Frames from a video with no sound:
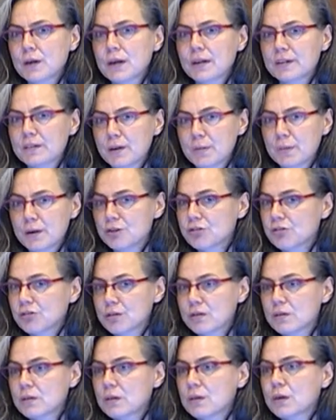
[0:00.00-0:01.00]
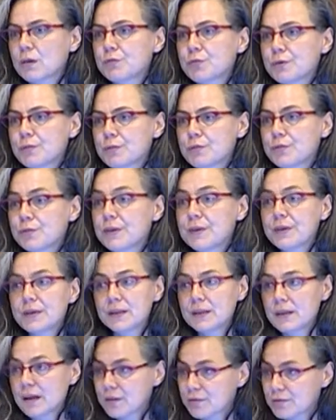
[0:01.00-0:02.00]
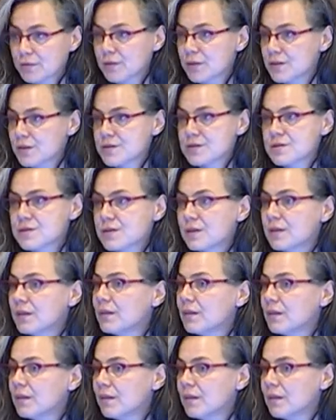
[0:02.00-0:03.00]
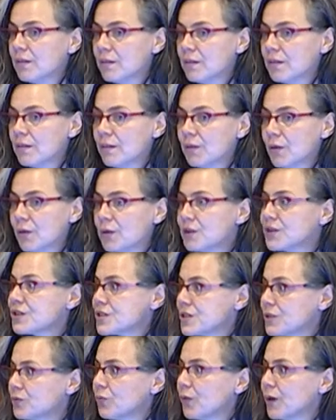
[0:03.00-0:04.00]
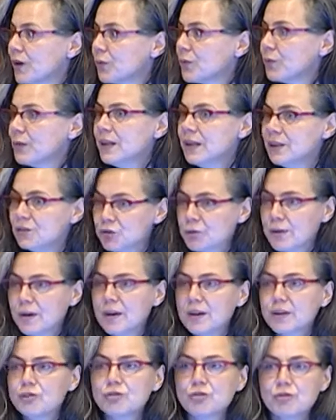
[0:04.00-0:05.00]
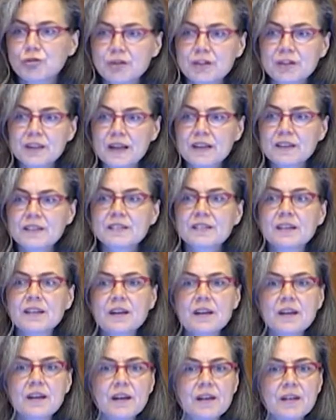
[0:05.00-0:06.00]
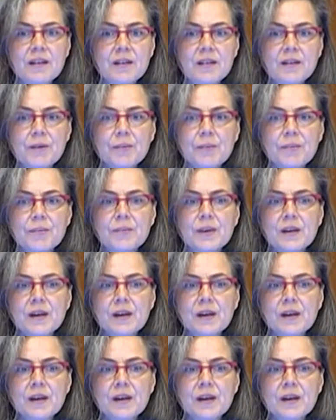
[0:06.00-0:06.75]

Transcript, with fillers: as I mentioned, from a very diverse uh, uh, origin, where we try to connect um,